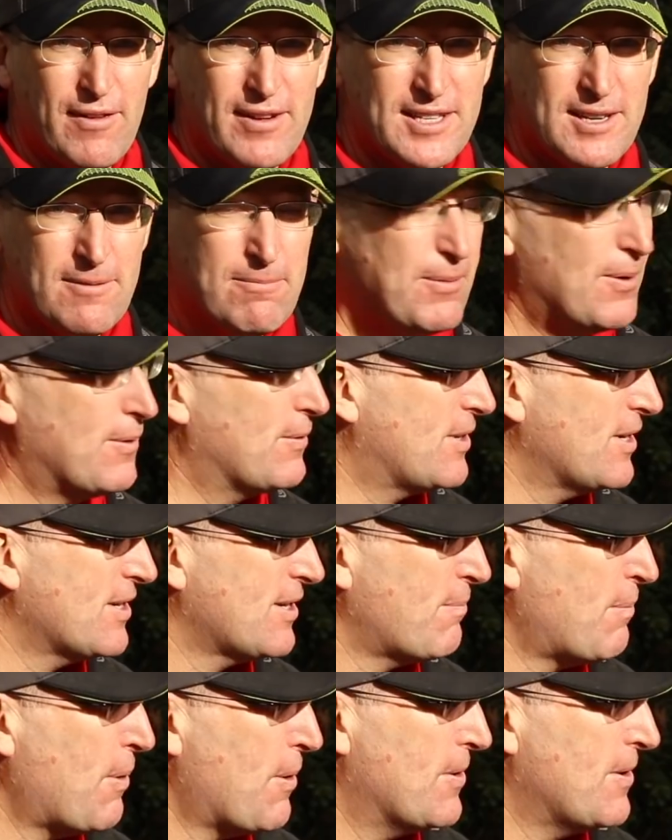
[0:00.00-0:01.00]
very simple.
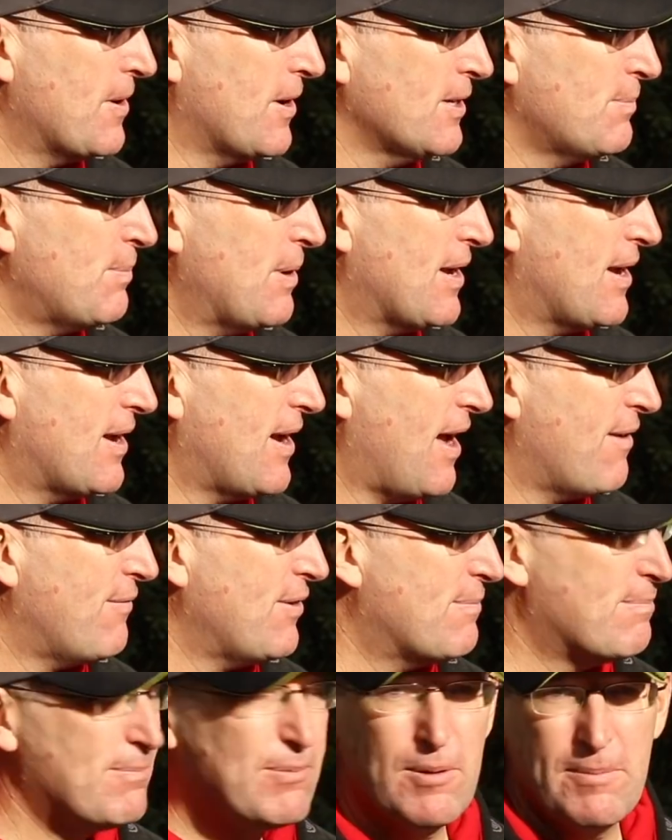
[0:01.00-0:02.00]
Just put a nice big
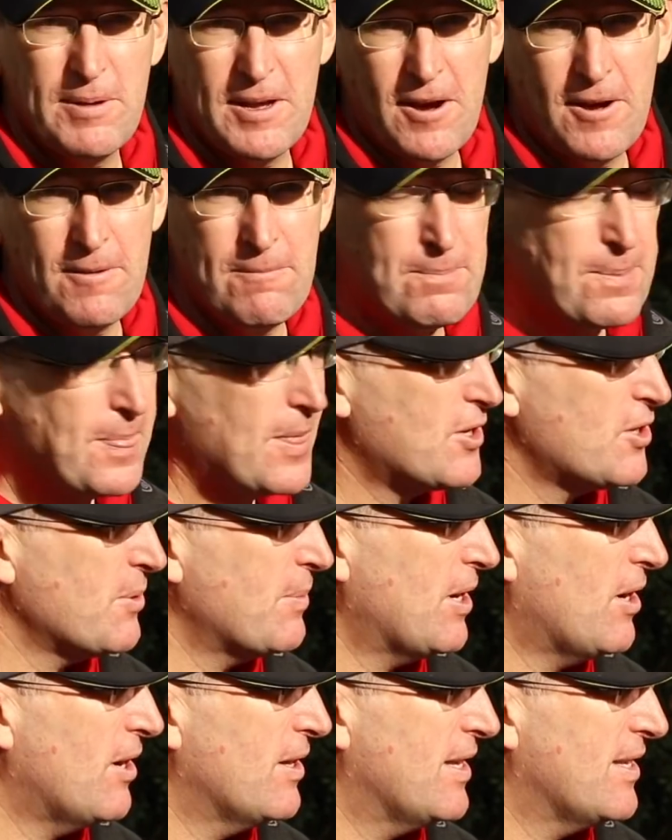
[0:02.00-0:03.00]
heavy plummet on.
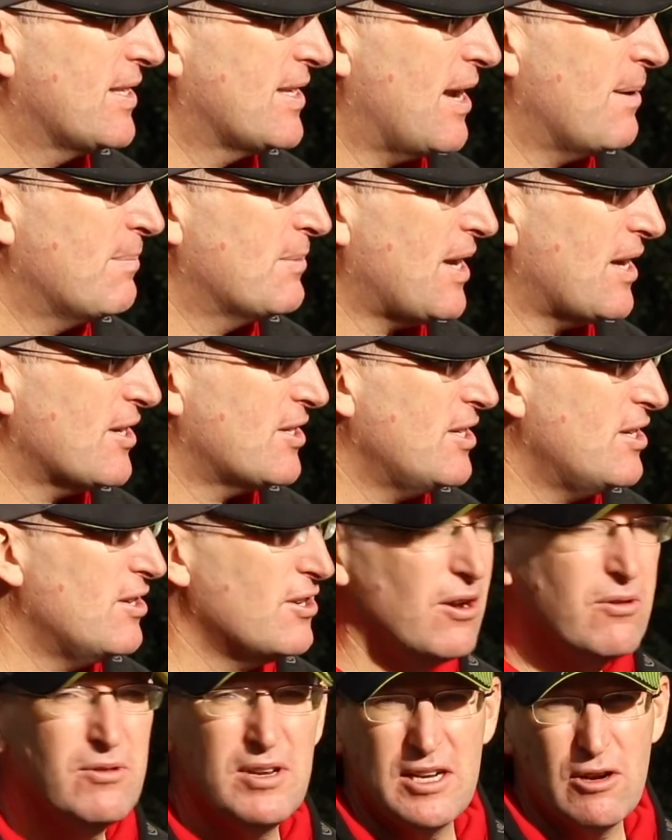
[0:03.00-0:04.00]
Somewhere like the Thames, actually
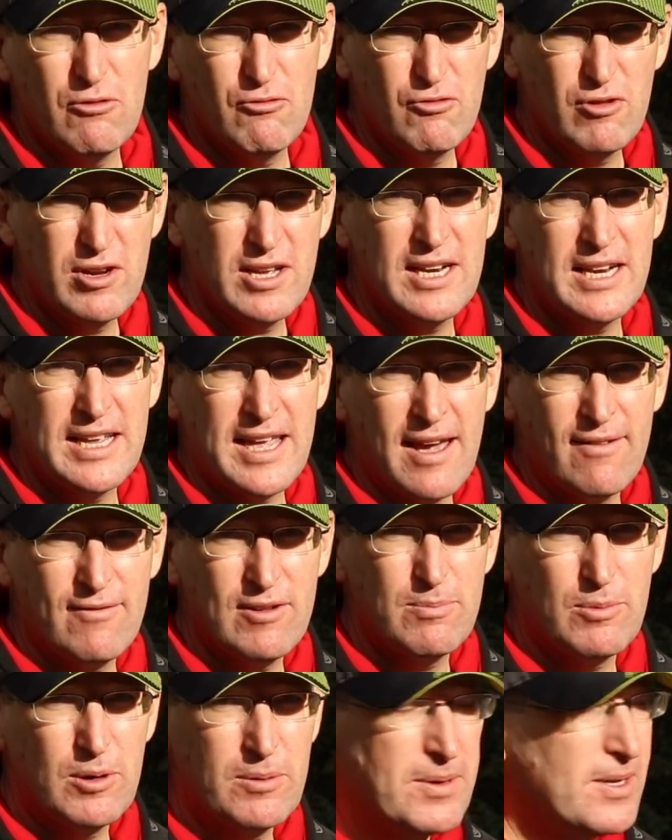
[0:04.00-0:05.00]
you don't need a really
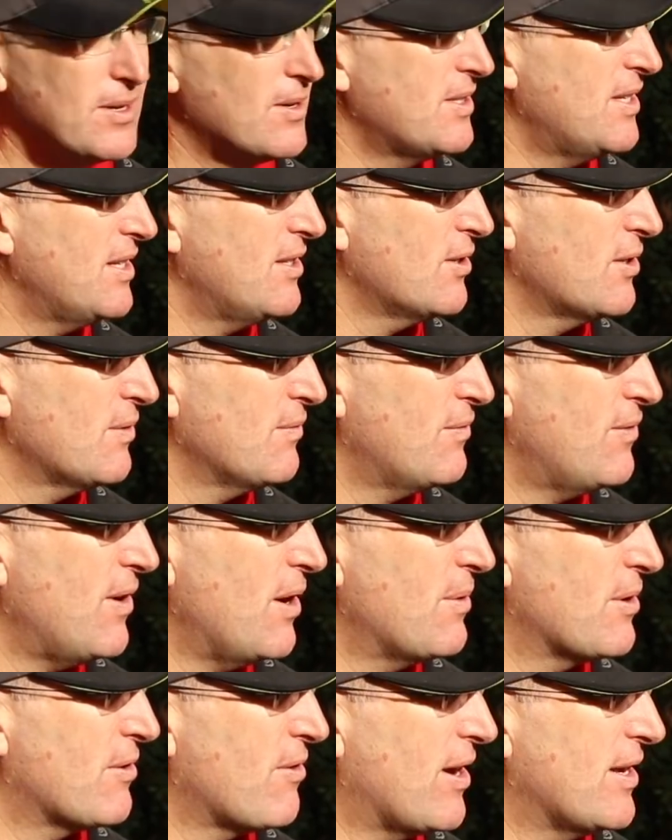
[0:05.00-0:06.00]
heavy plummet because it doesn't
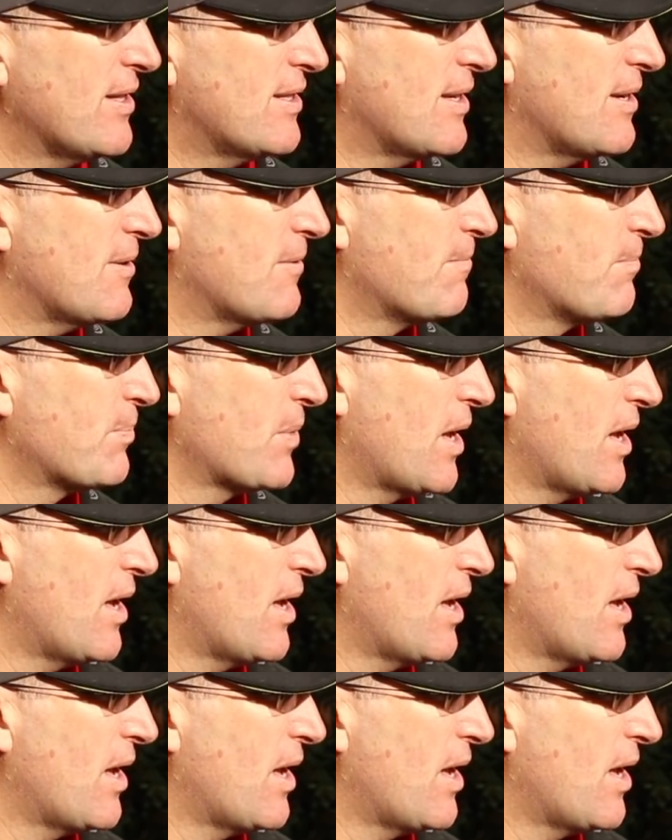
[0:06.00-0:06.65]
flow a great deal.